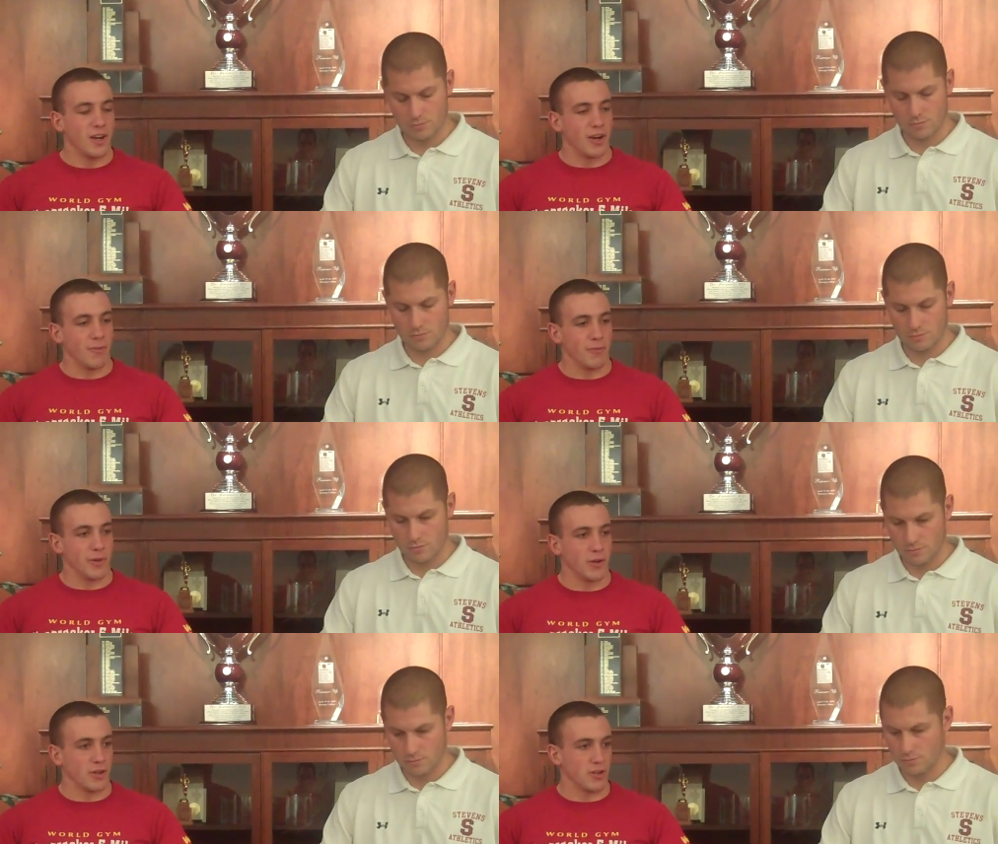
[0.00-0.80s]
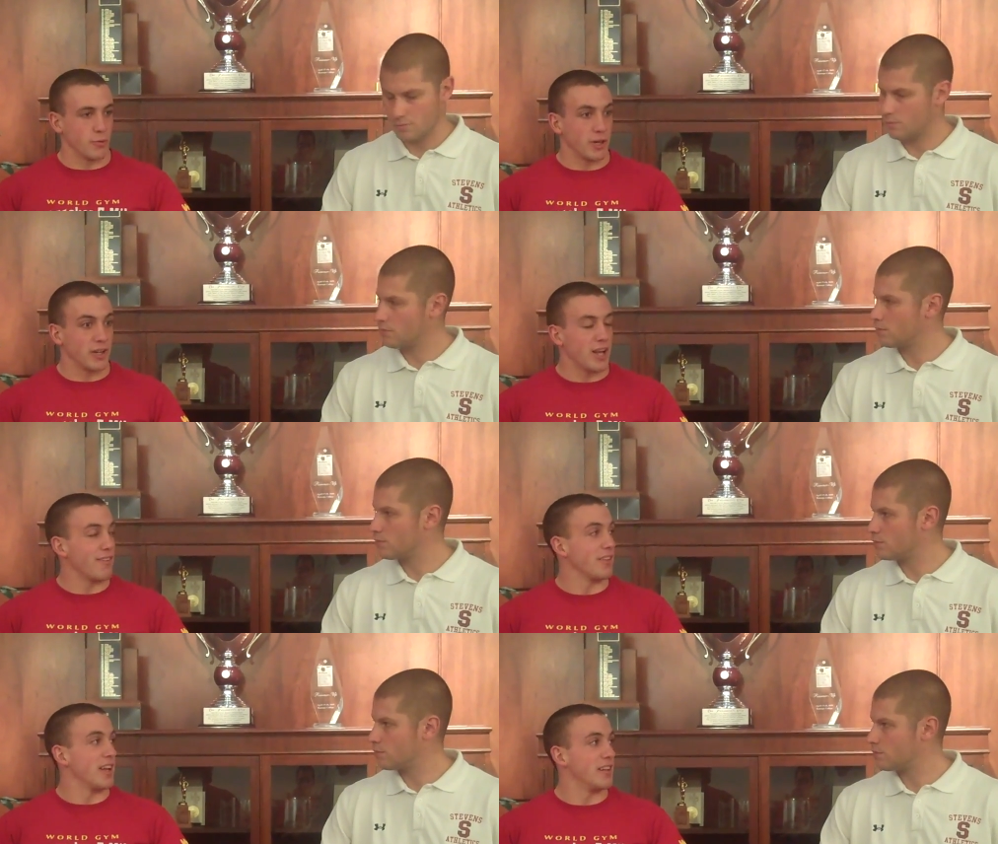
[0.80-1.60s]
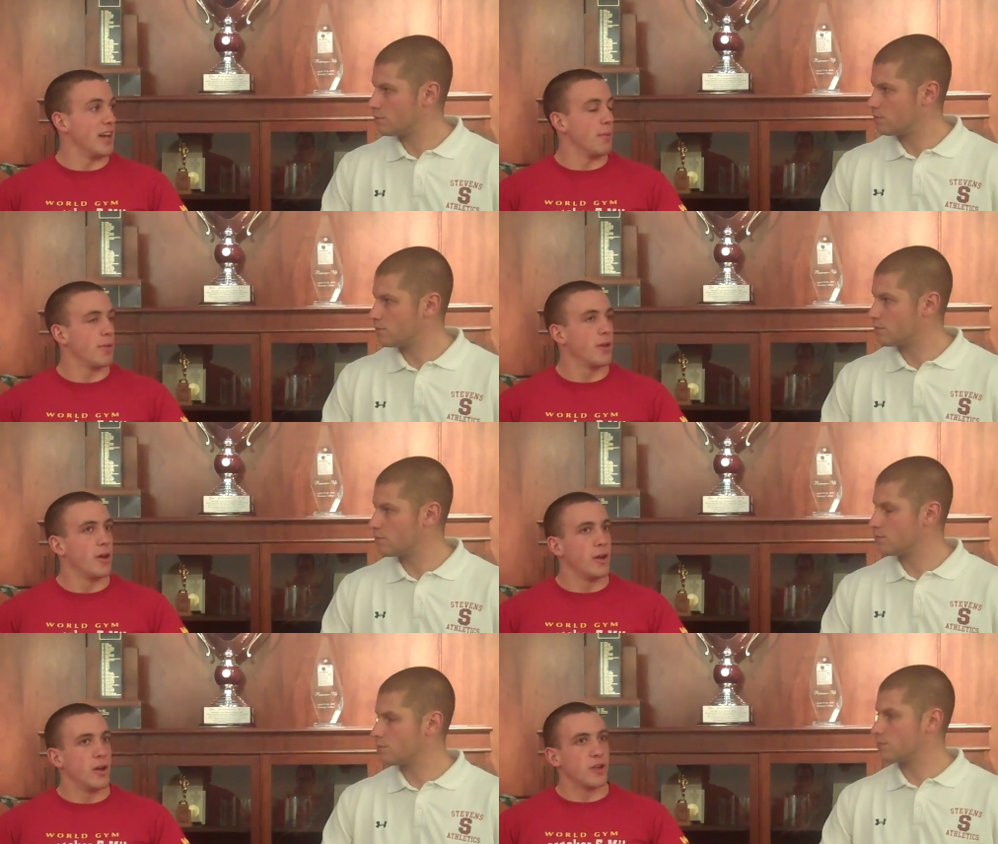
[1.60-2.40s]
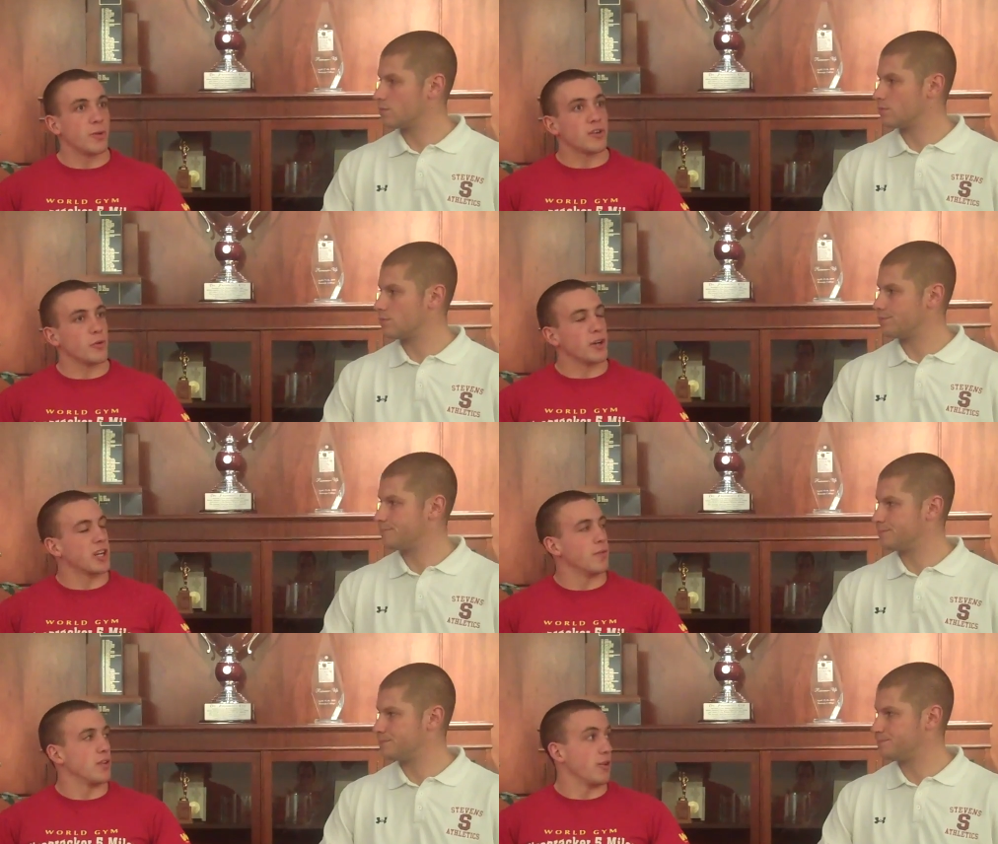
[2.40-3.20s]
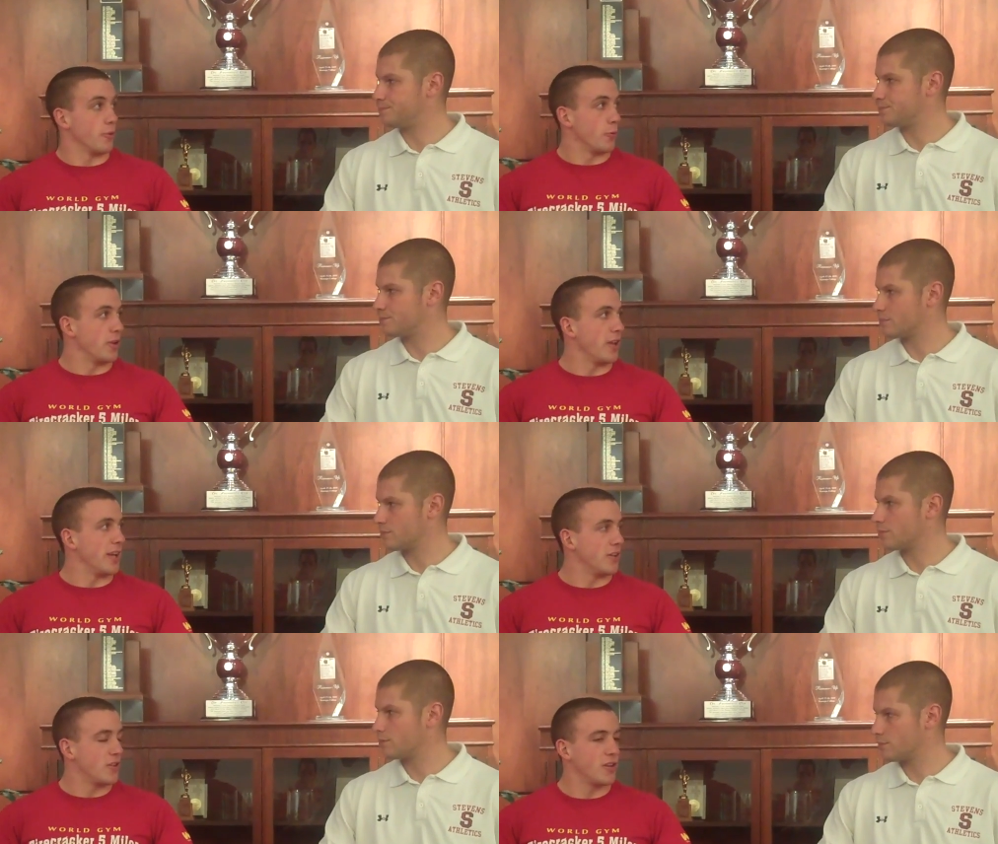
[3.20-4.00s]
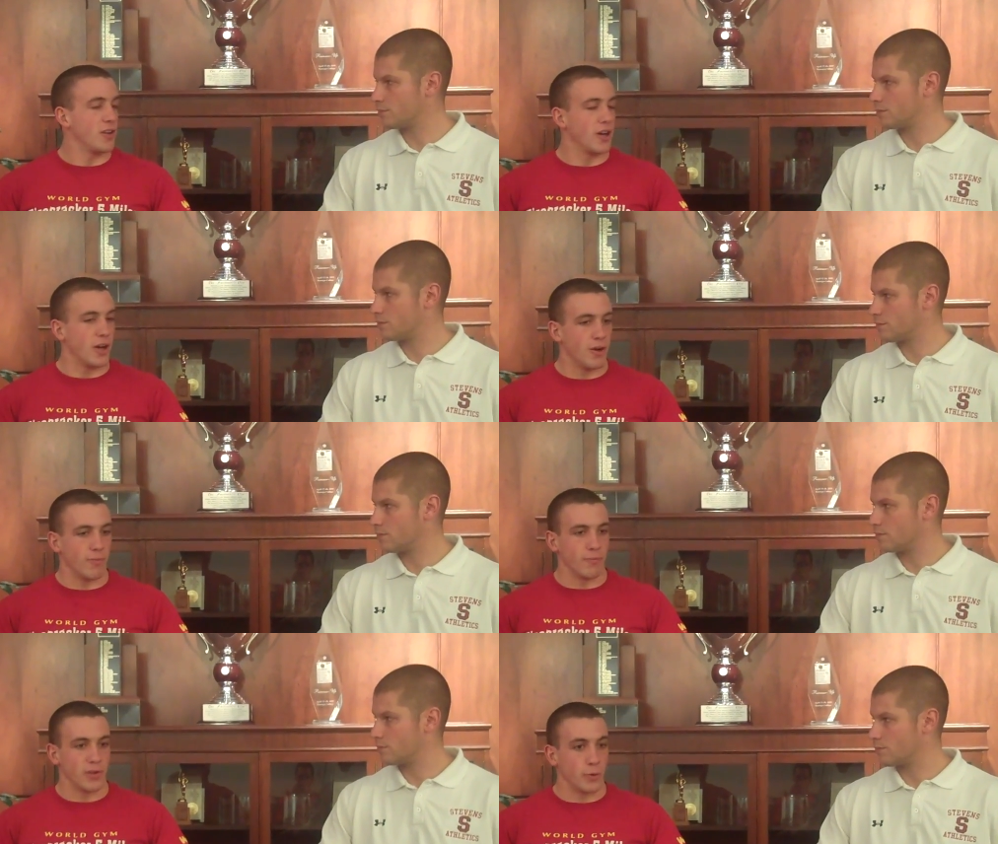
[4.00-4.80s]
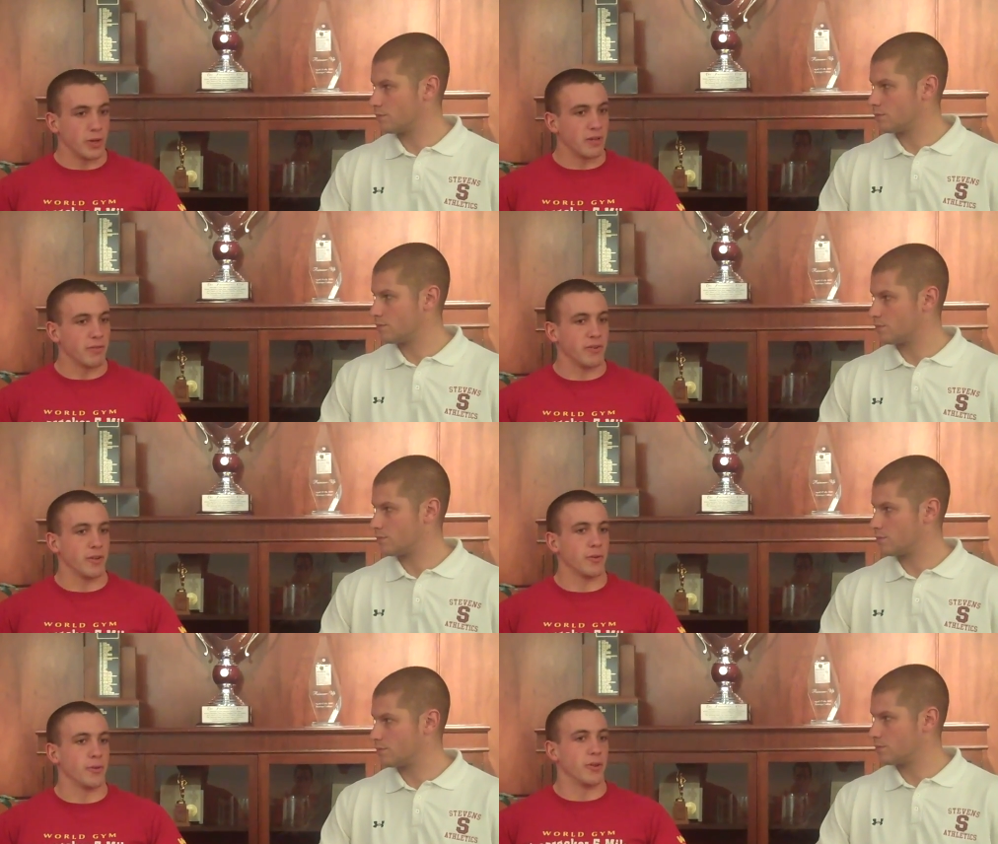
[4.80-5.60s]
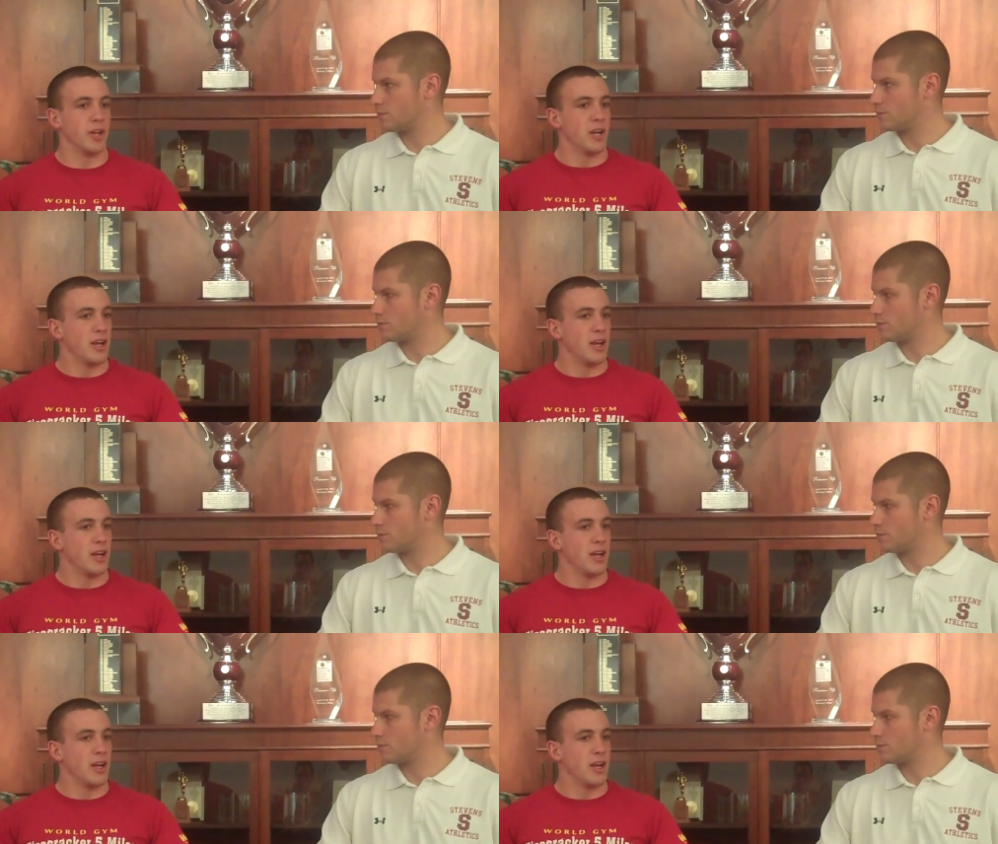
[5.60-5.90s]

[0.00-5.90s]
Speaker 1: Um, you know, it's, it's really good having that depth, especially when it comes down to relays. Um, you know, we can field